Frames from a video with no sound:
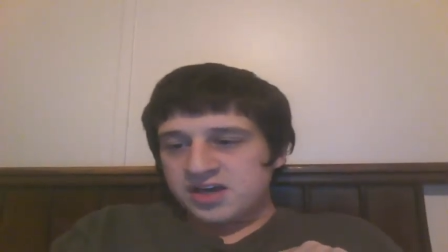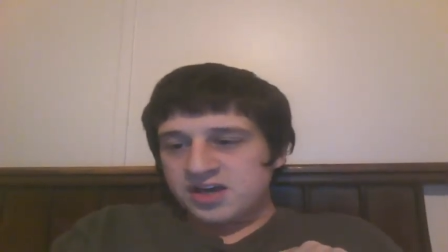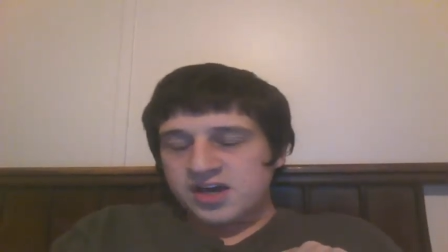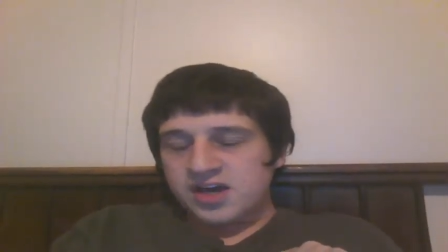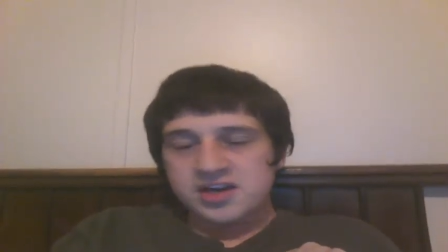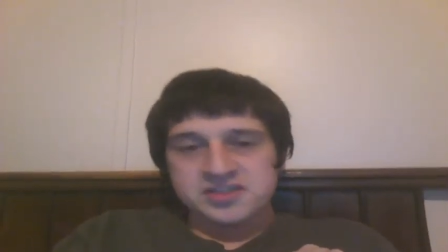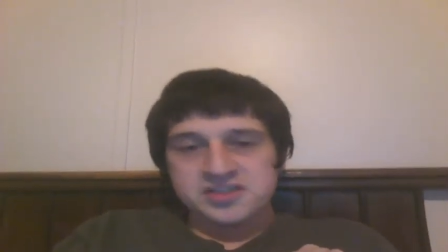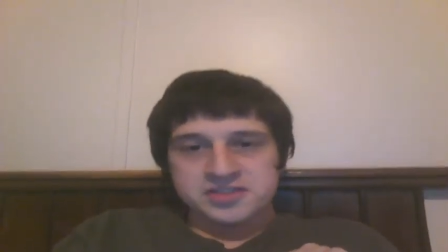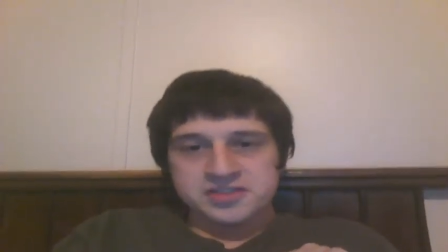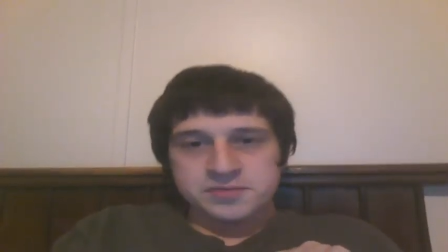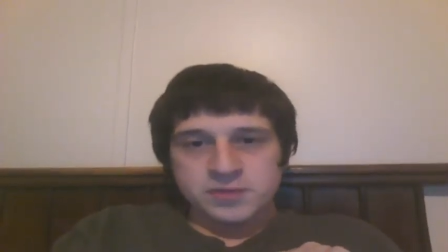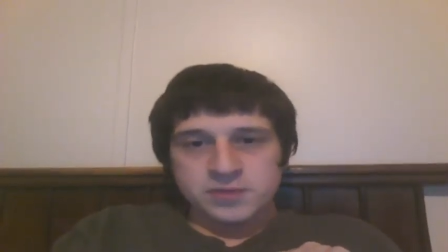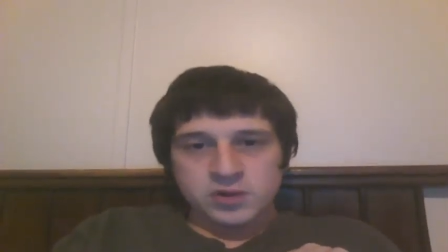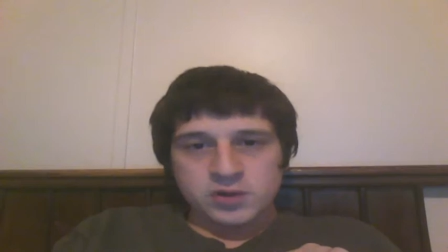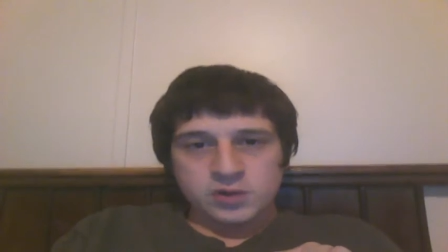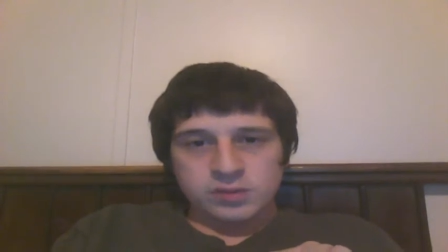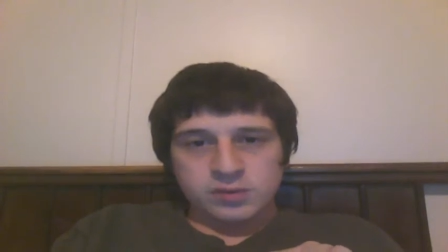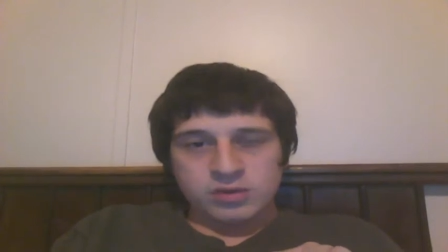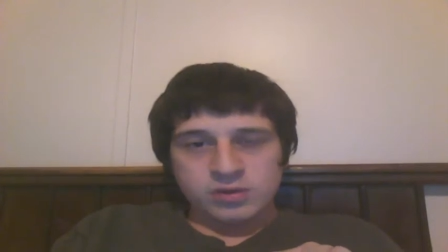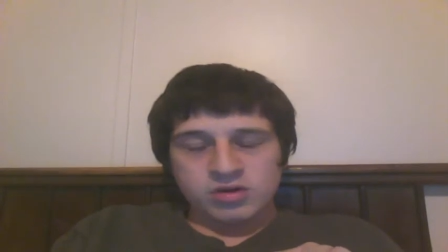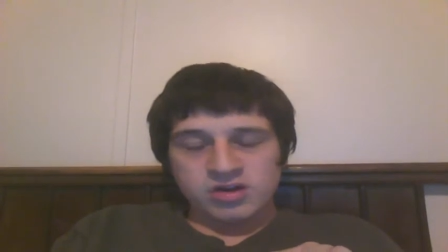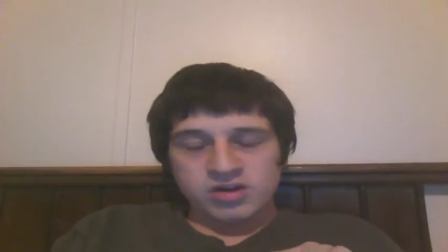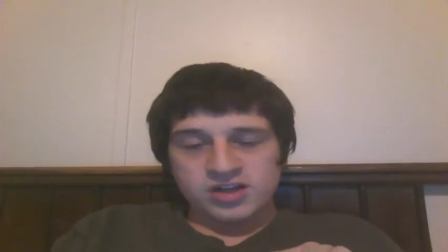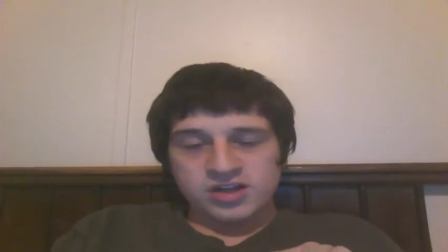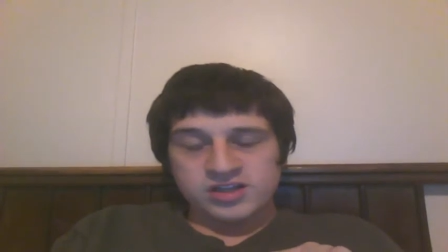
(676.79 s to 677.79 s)
Chaos
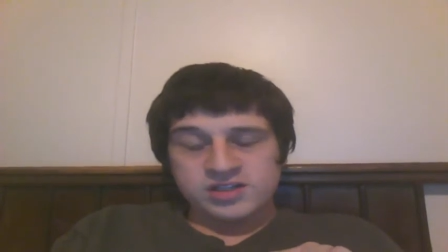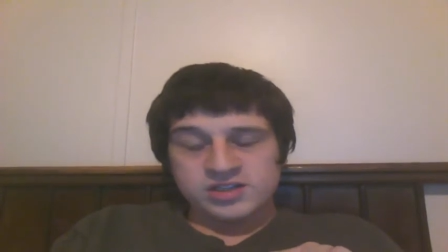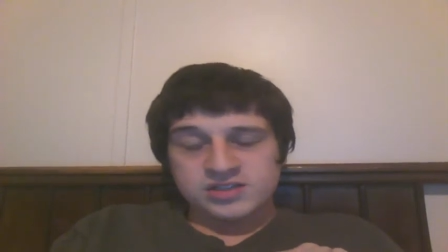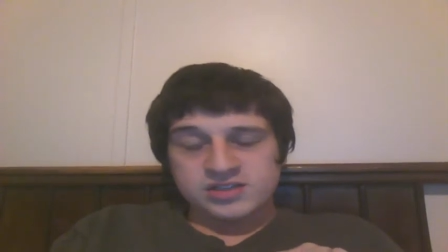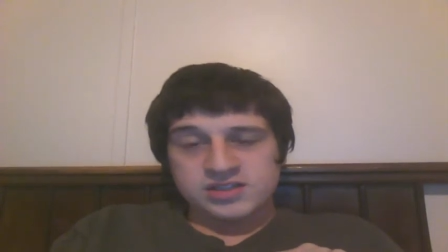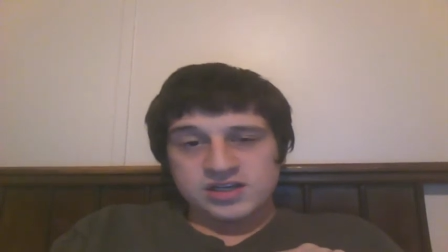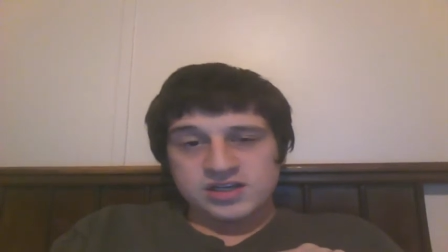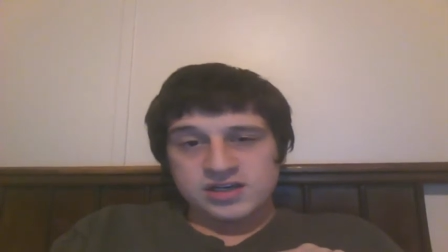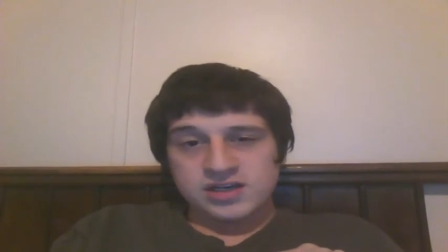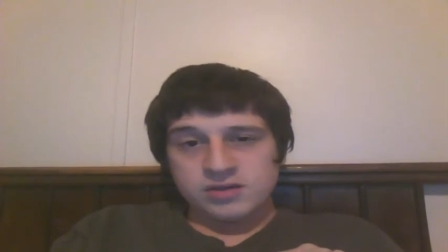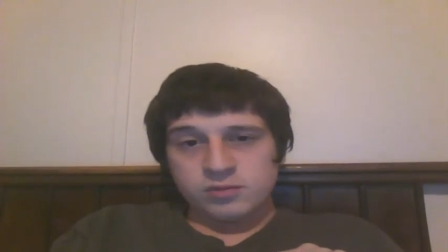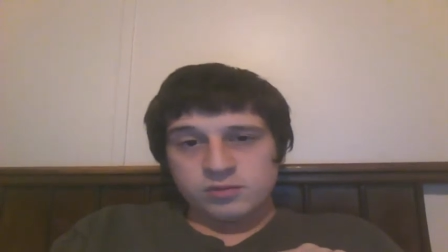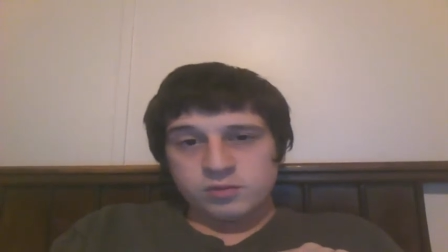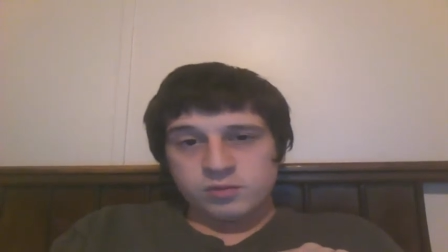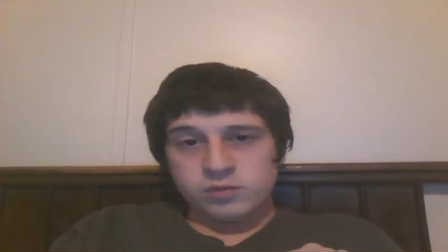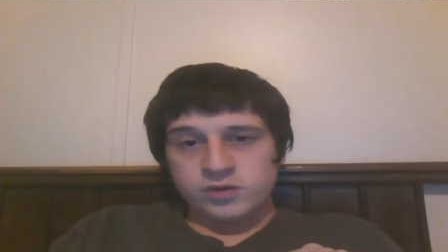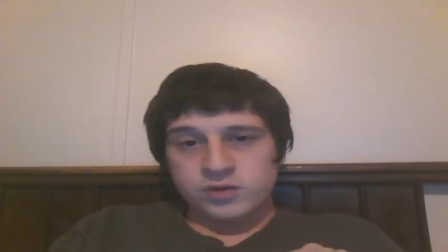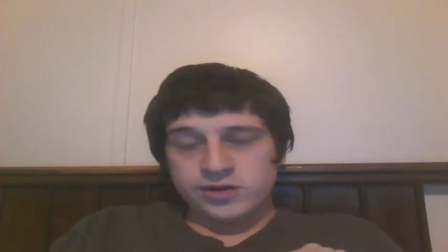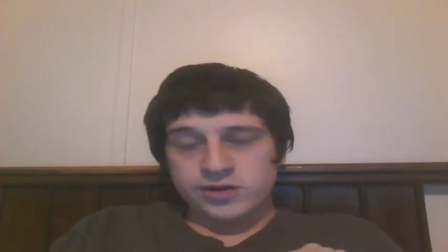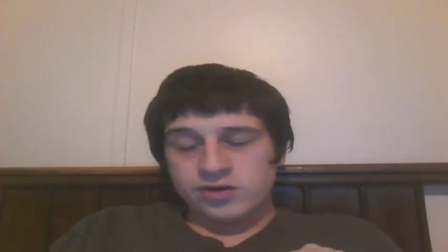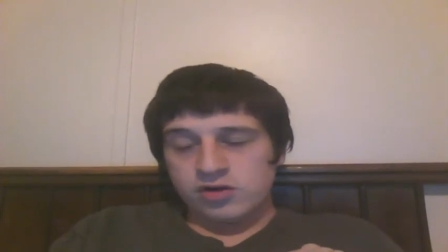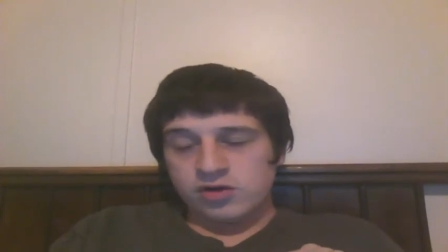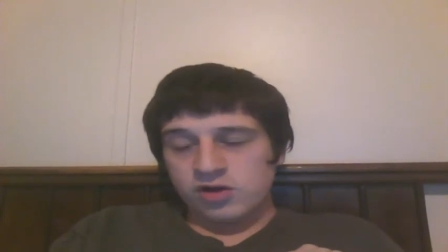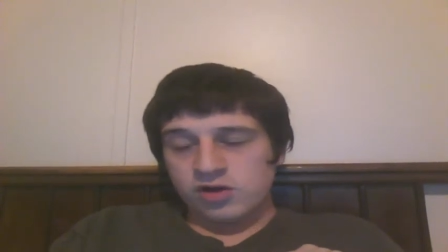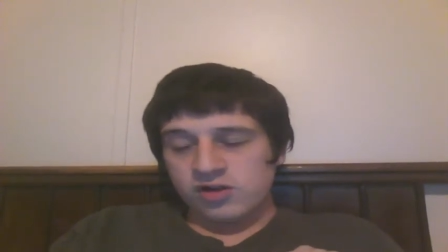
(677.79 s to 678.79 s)
Pokeball, as I
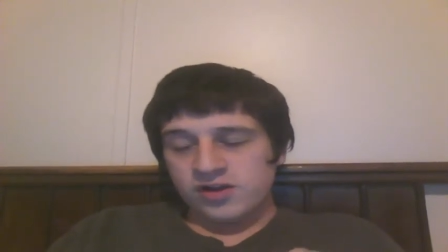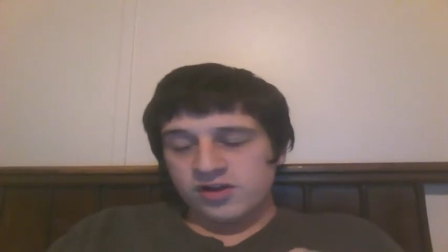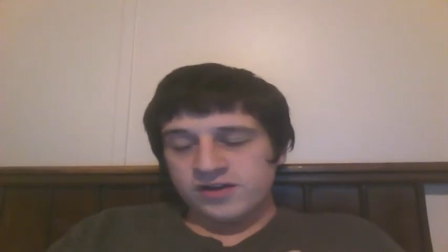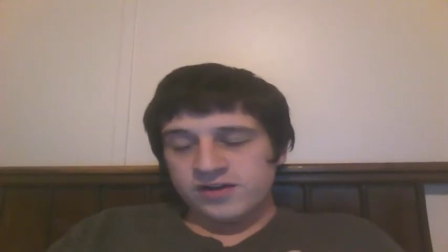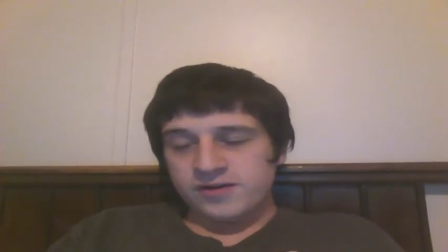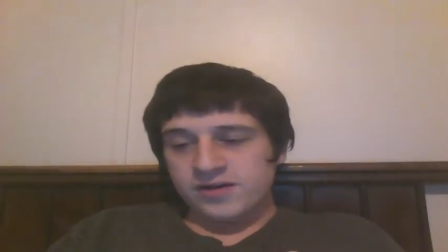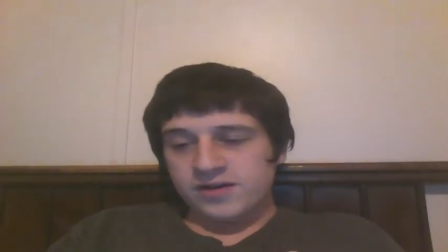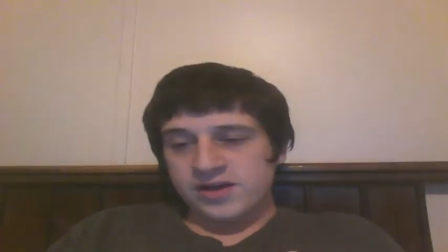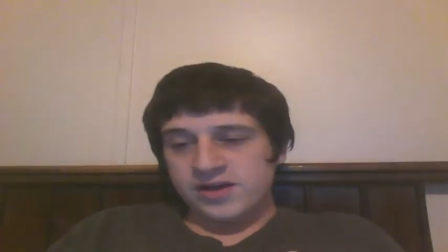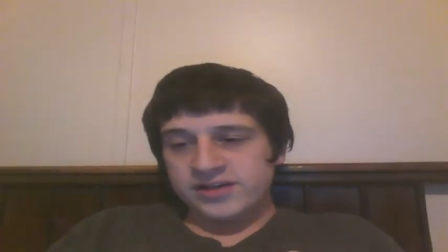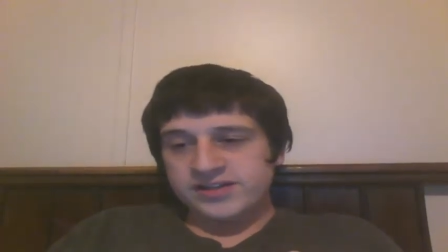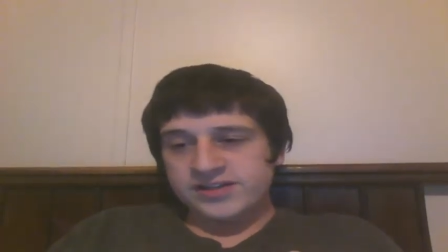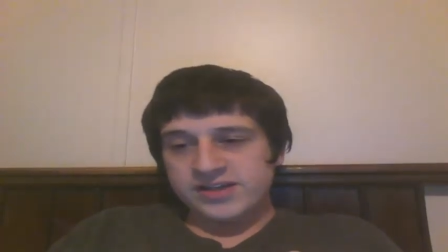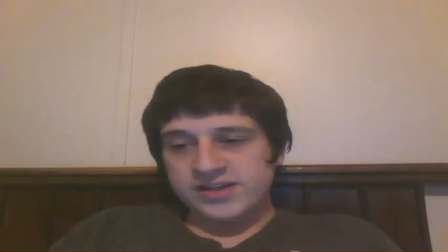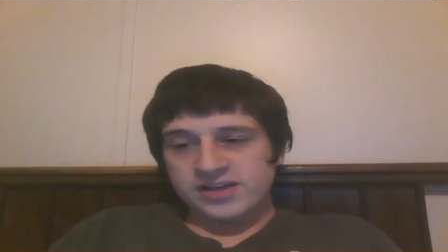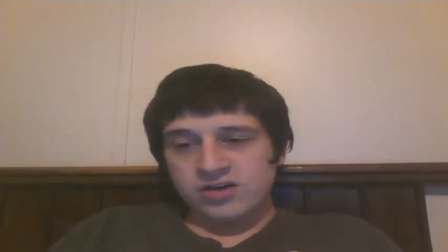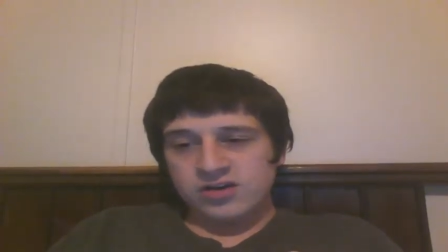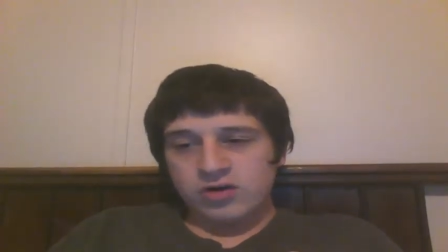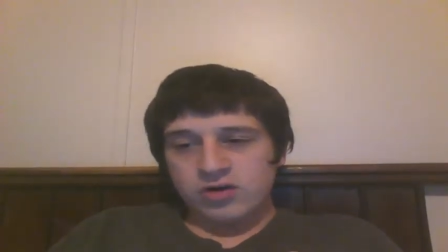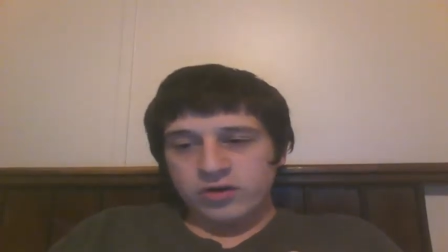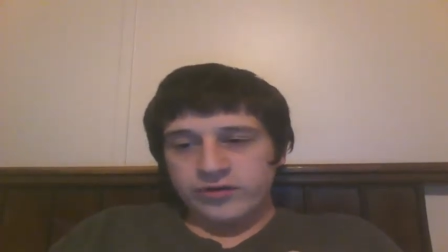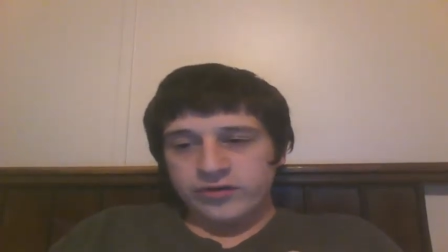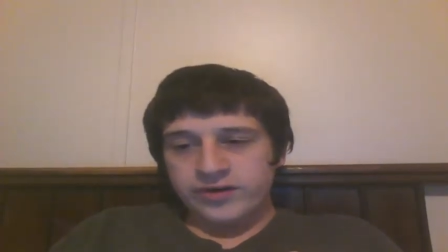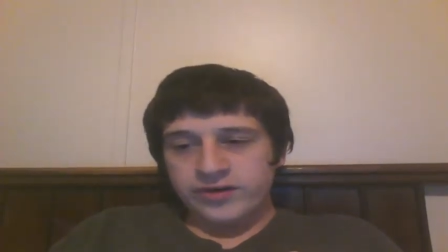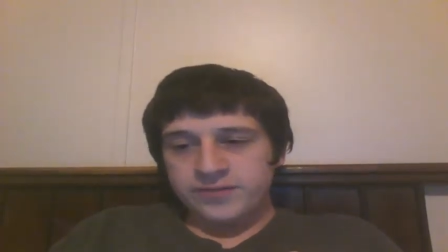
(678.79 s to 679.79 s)
would call it, as I
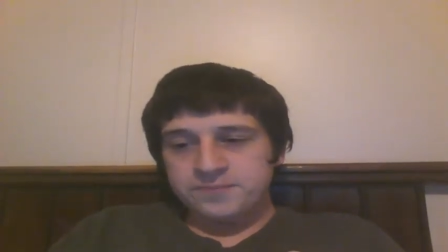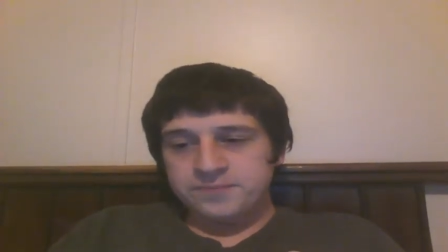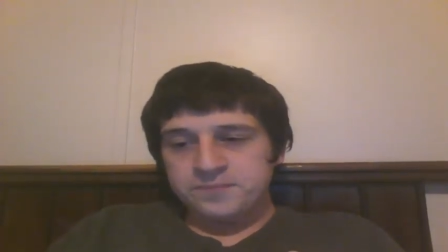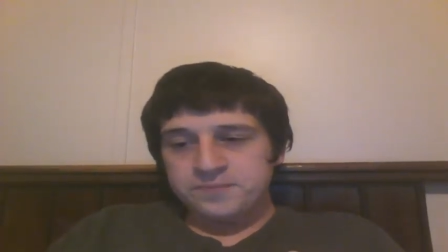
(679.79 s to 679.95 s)
called it,